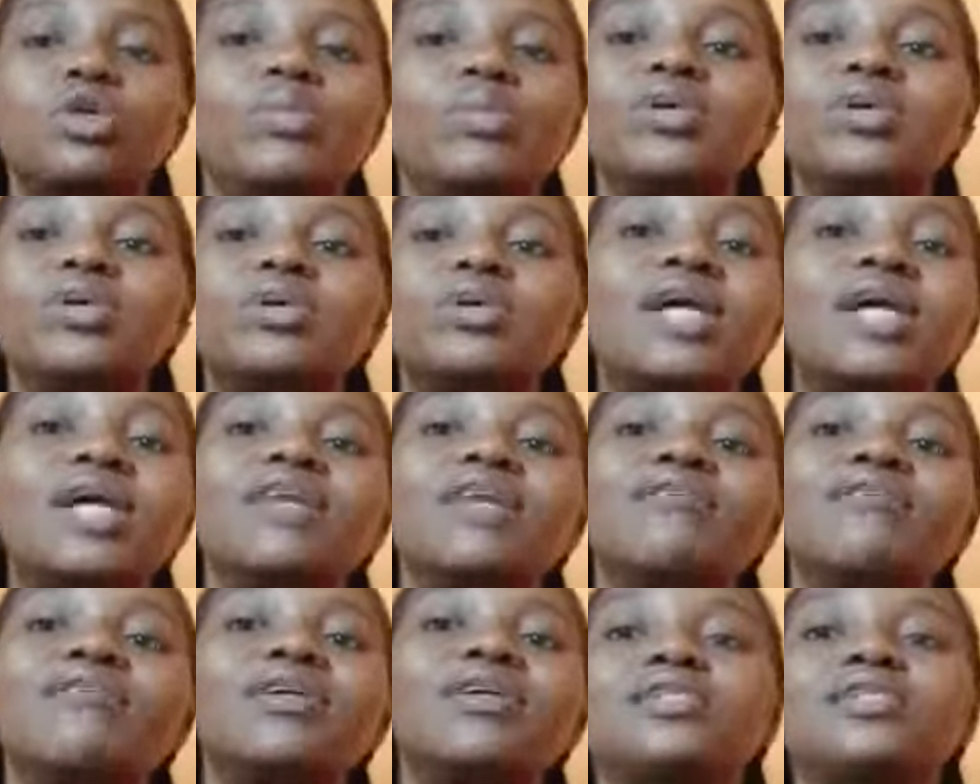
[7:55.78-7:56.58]
you
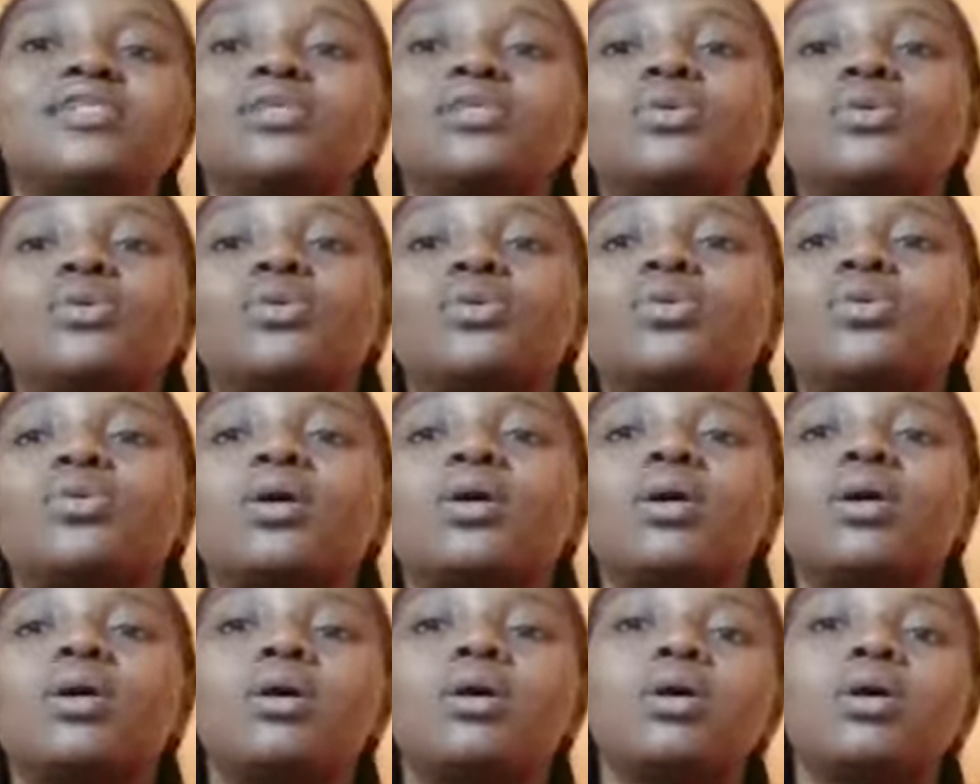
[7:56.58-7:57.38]
can never tell
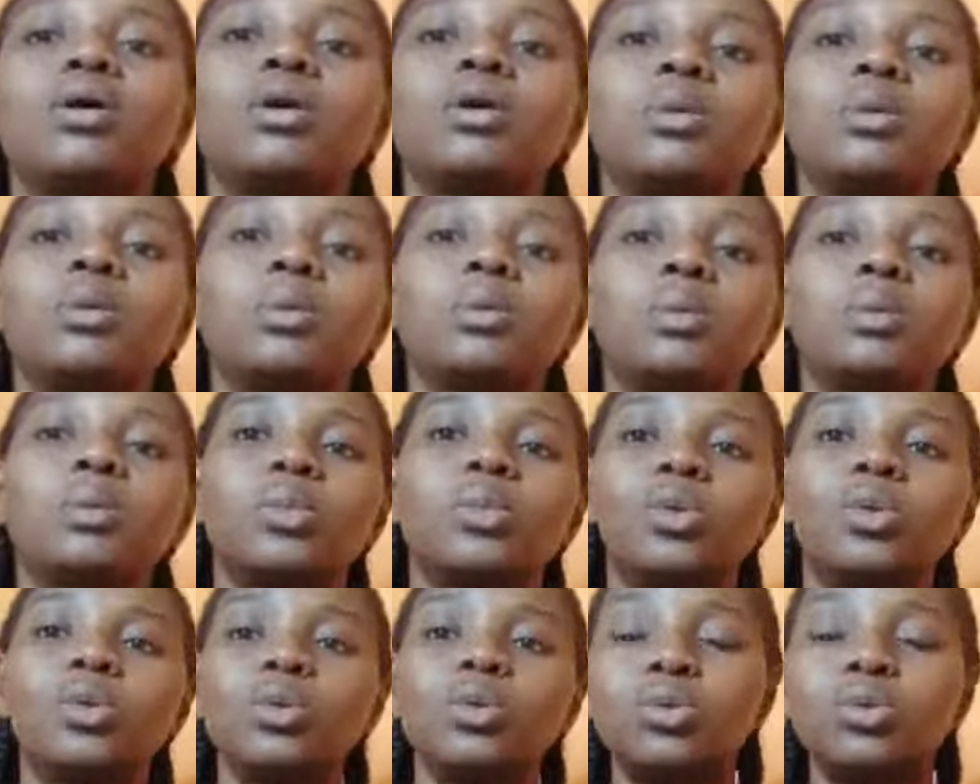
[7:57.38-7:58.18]

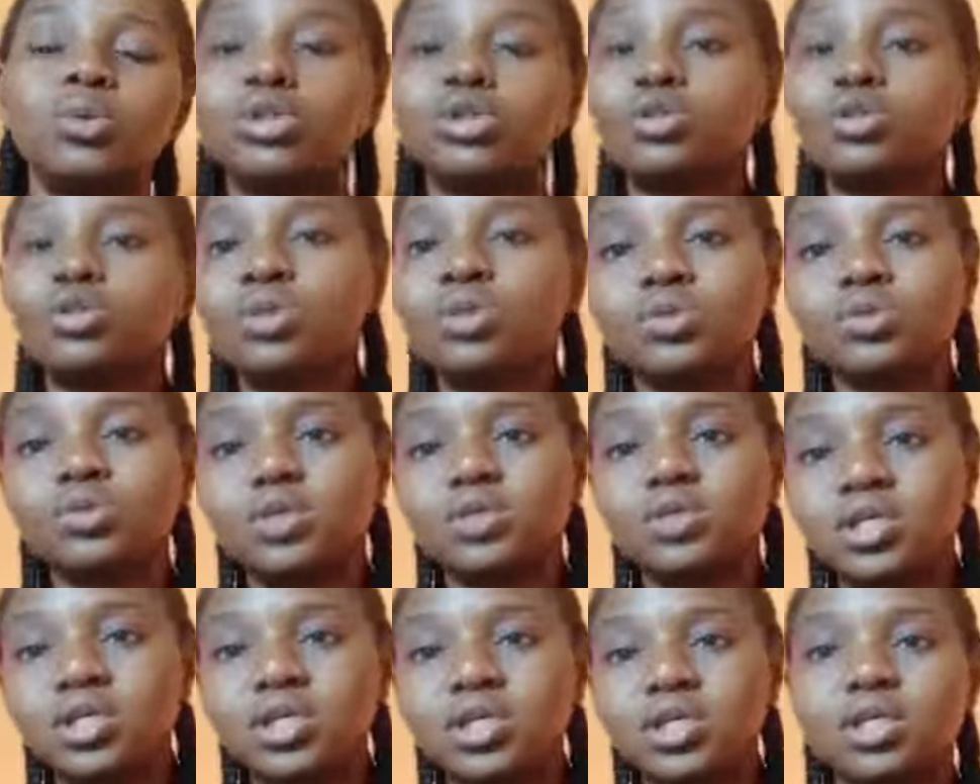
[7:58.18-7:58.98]
who is
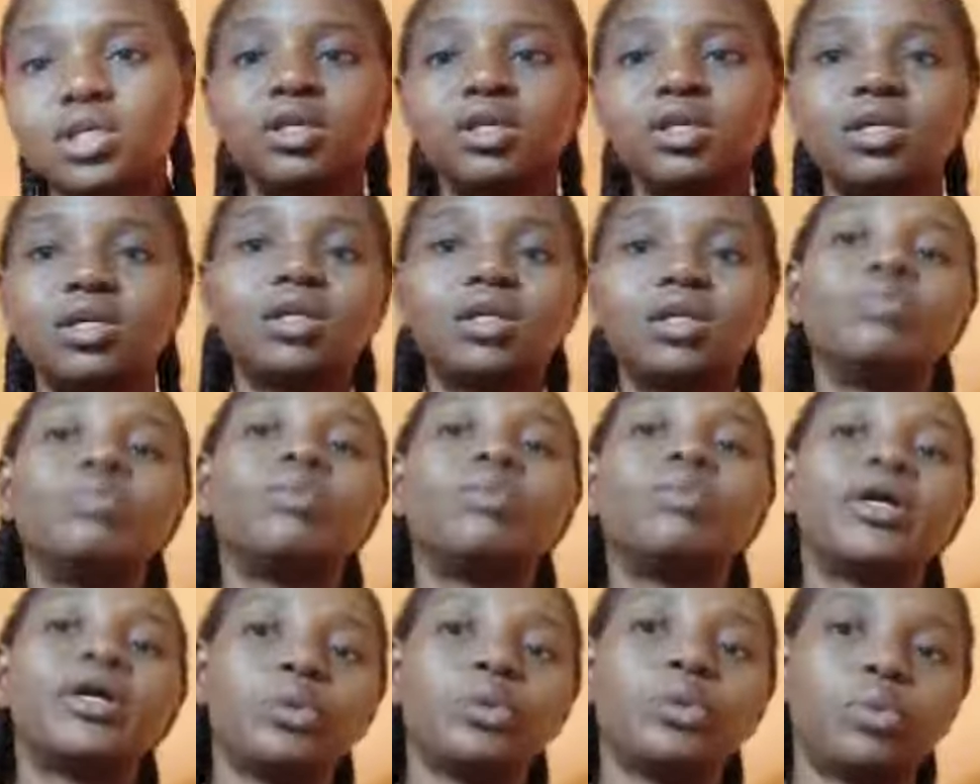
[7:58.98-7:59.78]
going to see it and
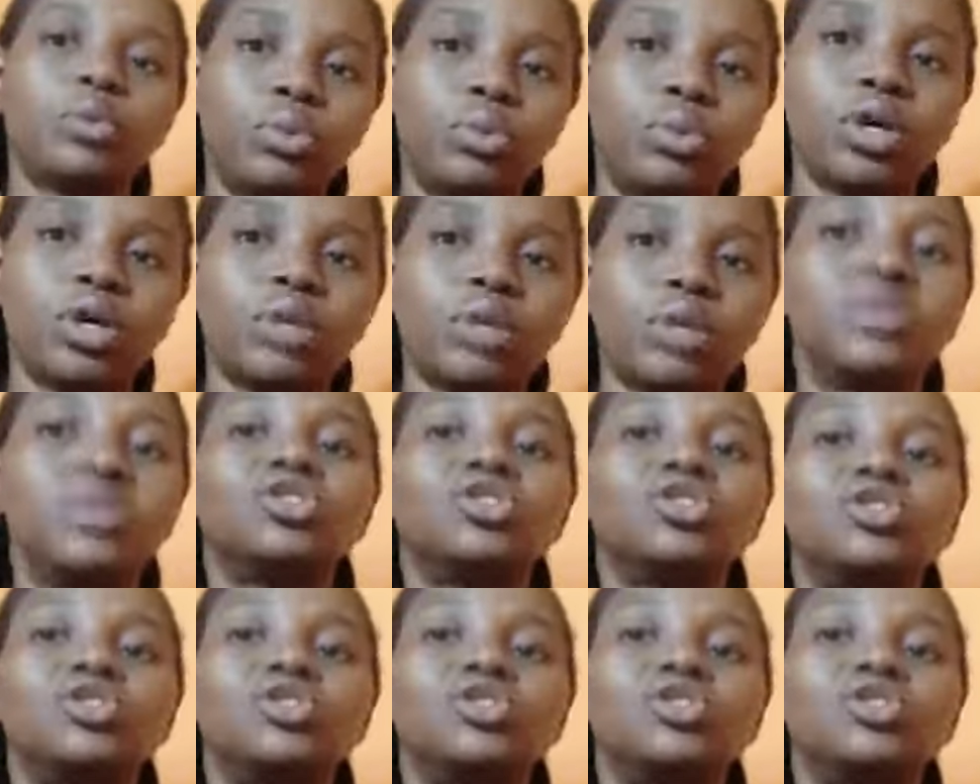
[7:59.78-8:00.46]
then buy your book and